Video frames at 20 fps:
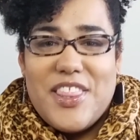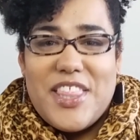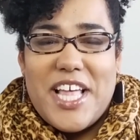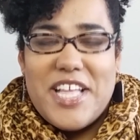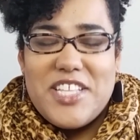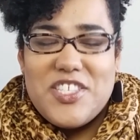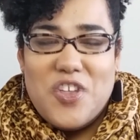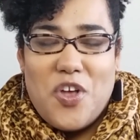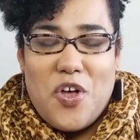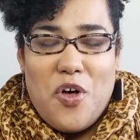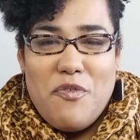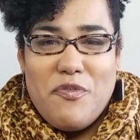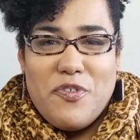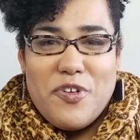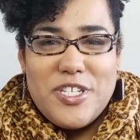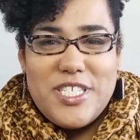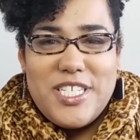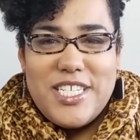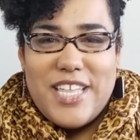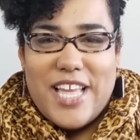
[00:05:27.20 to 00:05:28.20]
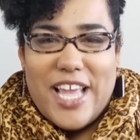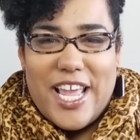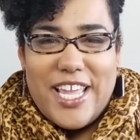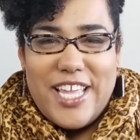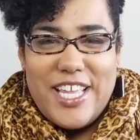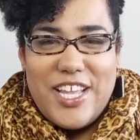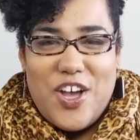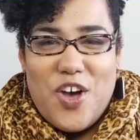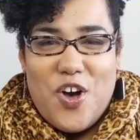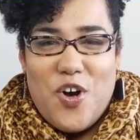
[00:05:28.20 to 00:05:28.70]
That's all for
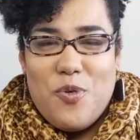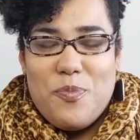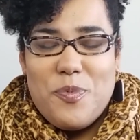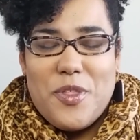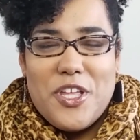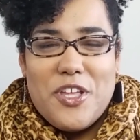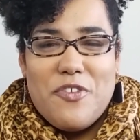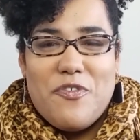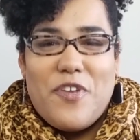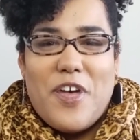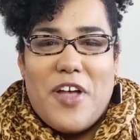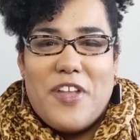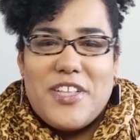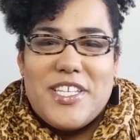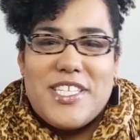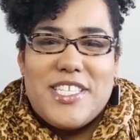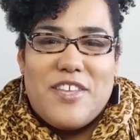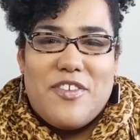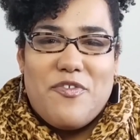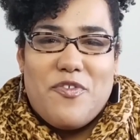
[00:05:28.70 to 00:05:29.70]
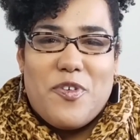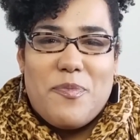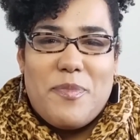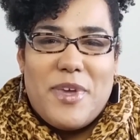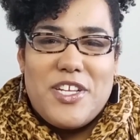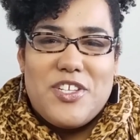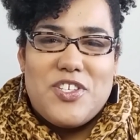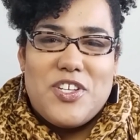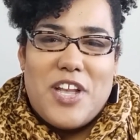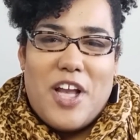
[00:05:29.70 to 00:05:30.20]
today. Hope that you found this
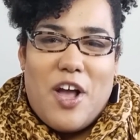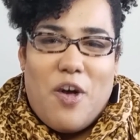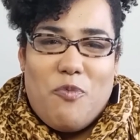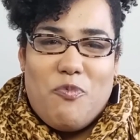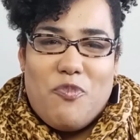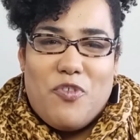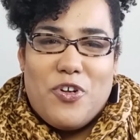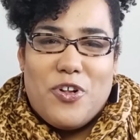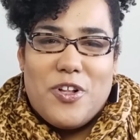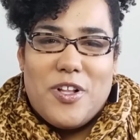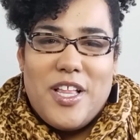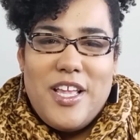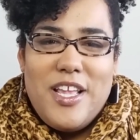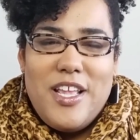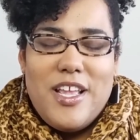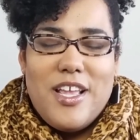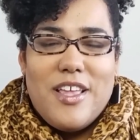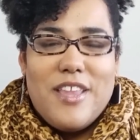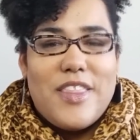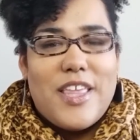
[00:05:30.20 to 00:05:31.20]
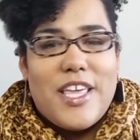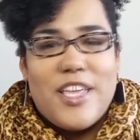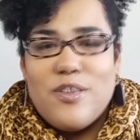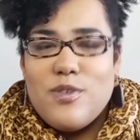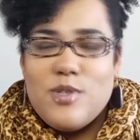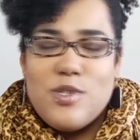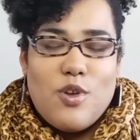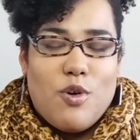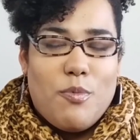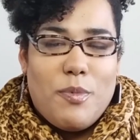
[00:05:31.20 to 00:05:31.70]
information helpful. Thank
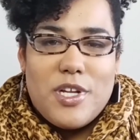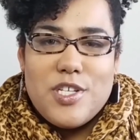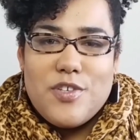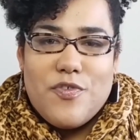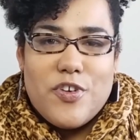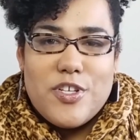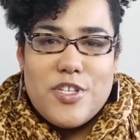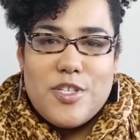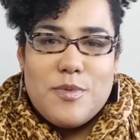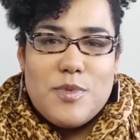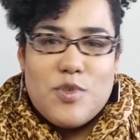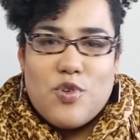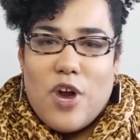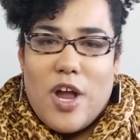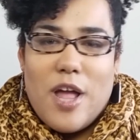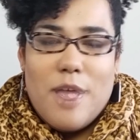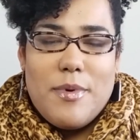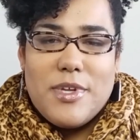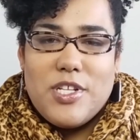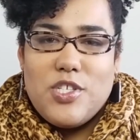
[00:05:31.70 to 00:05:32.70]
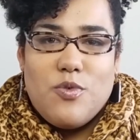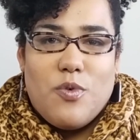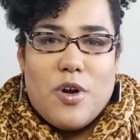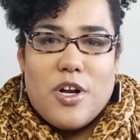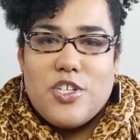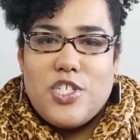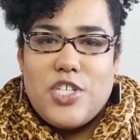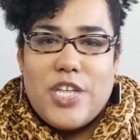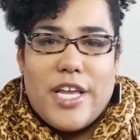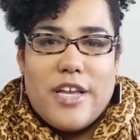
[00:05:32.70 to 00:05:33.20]
you so much for subscribing to
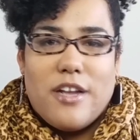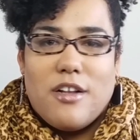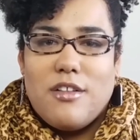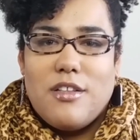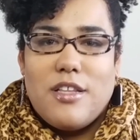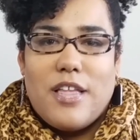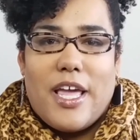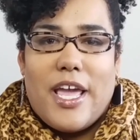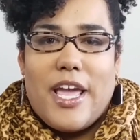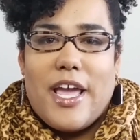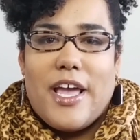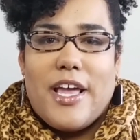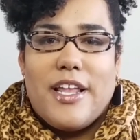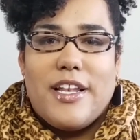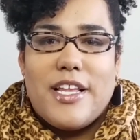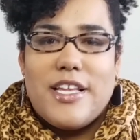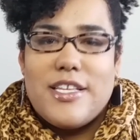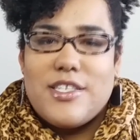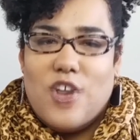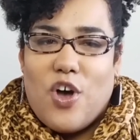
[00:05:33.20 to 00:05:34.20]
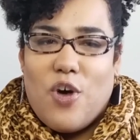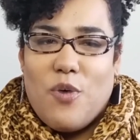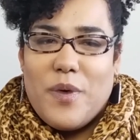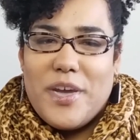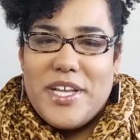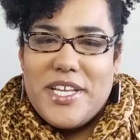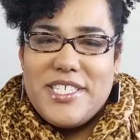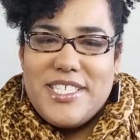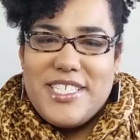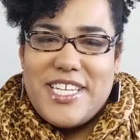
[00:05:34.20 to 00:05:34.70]
our channel, and as
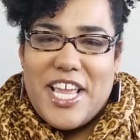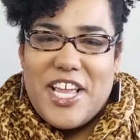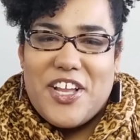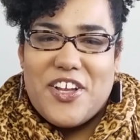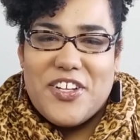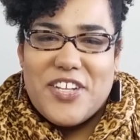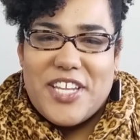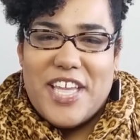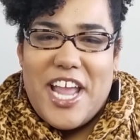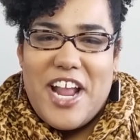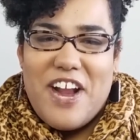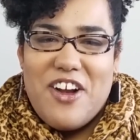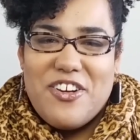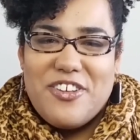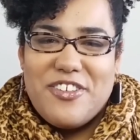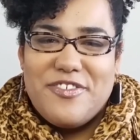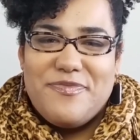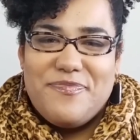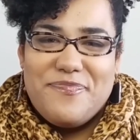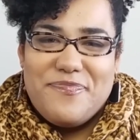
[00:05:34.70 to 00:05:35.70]
always, take good care.